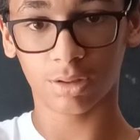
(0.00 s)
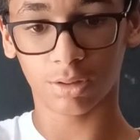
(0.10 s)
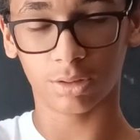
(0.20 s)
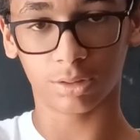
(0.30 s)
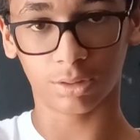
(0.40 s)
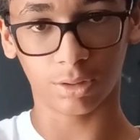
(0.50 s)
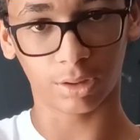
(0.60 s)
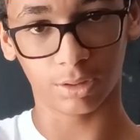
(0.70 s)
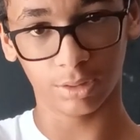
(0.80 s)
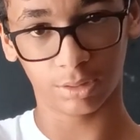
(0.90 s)
I just go like
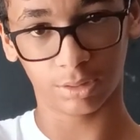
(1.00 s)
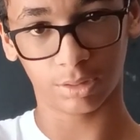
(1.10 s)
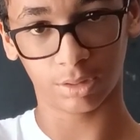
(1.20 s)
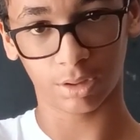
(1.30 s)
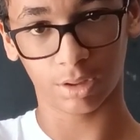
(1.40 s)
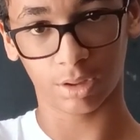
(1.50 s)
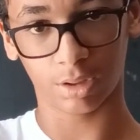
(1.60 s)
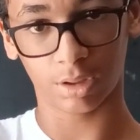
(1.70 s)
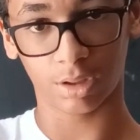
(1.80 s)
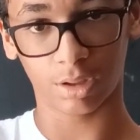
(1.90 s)
this,
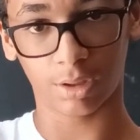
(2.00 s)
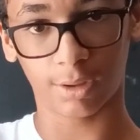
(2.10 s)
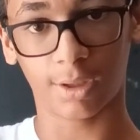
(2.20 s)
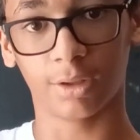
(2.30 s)
and